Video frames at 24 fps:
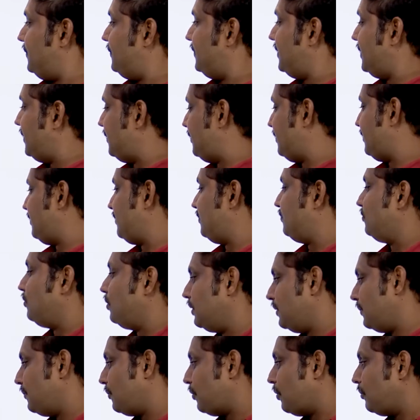will solve
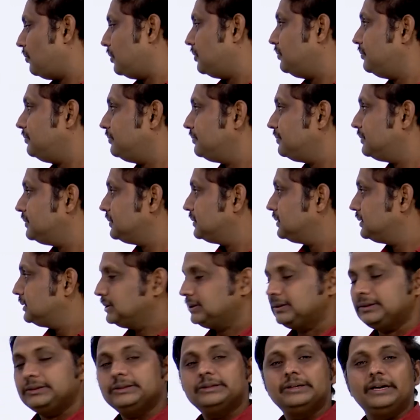the problem.
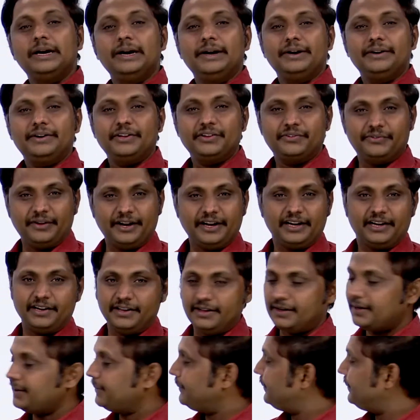It is very clear.